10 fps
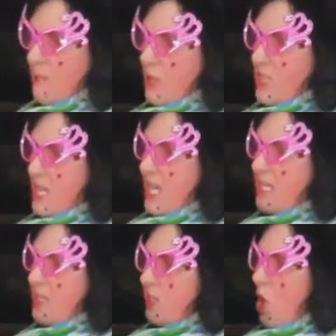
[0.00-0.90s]
spotting
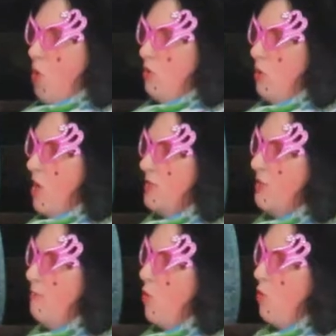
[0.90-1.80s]
his long
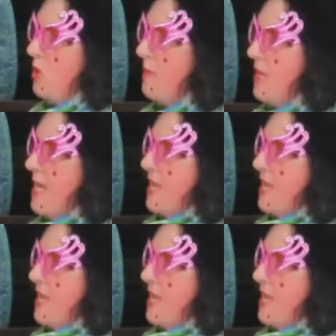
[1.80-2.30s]
lost book.